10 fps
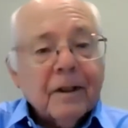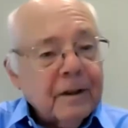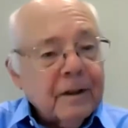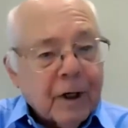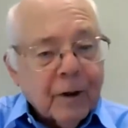the
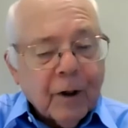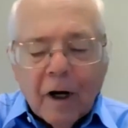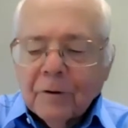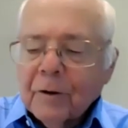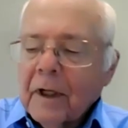entire
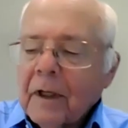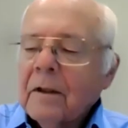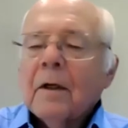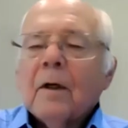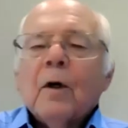
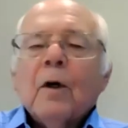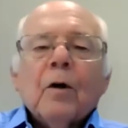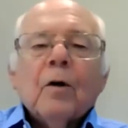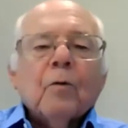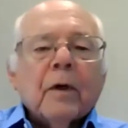country
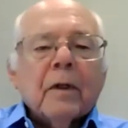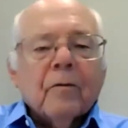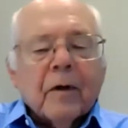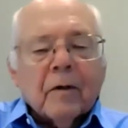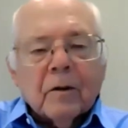when
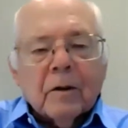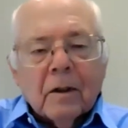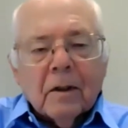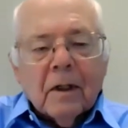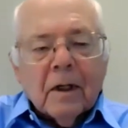the
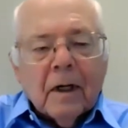federal